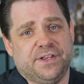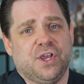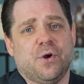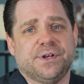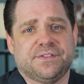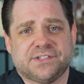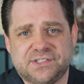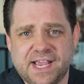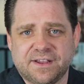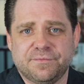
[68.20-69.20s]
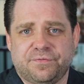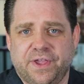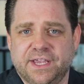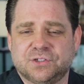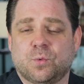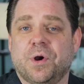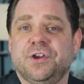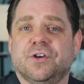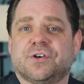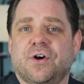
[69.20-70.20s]
Then you go into the second phase where
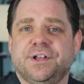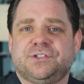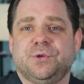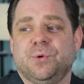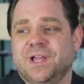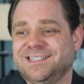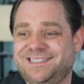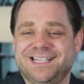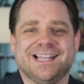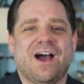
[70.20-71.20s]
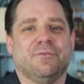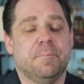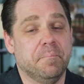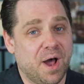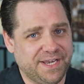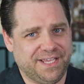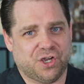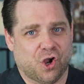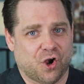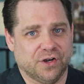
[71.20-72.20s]
you're going to deal out money
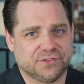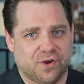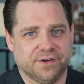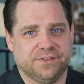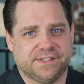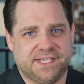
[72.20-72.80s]
cards onto the